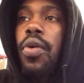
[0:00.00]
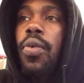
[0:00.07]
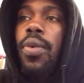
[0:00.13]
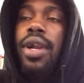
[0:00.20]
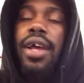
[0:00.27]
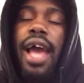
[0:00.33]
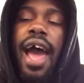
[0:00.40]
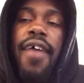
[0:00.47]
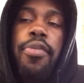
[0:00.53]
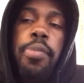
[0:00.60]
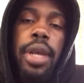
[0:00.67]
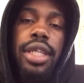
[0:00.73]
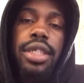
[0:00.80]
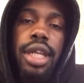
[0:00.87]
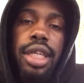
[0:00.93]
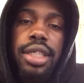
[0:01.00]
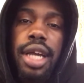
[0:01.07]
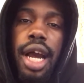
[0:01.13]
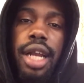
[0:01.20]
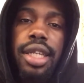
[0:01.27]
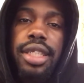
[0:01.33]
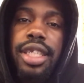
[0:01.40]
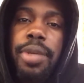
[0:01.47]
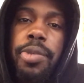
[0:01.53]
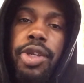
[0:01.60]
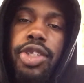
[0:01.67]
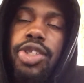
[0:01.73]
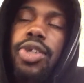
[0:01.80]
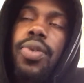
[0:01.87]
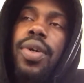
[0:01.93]
with an affirmation that's kind of
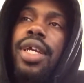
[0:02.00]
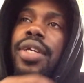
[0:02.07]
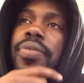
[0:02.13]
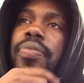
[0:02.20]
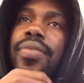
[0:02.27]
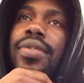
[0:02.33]
similar to it.